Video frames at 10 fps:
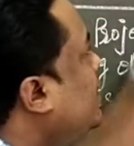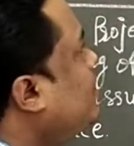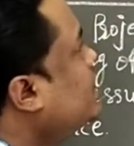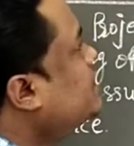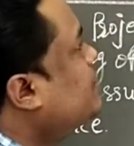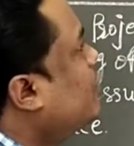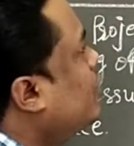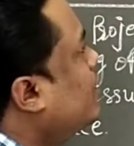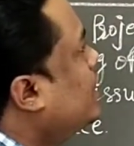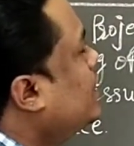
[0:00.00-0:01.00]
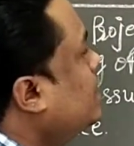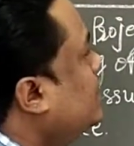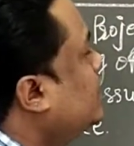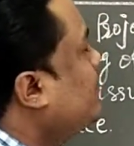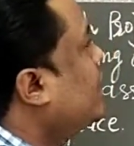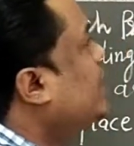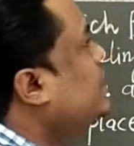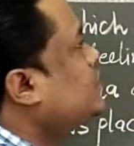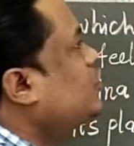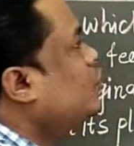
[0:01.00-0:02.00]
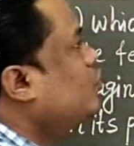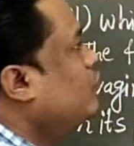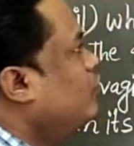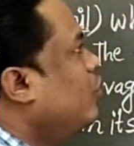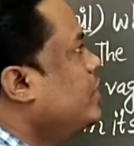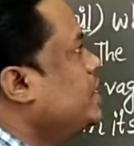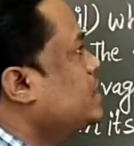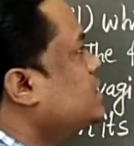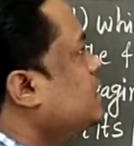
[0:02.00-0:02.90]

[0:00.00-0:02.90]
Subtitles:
replaced periodically. The period is 2 to 4 years.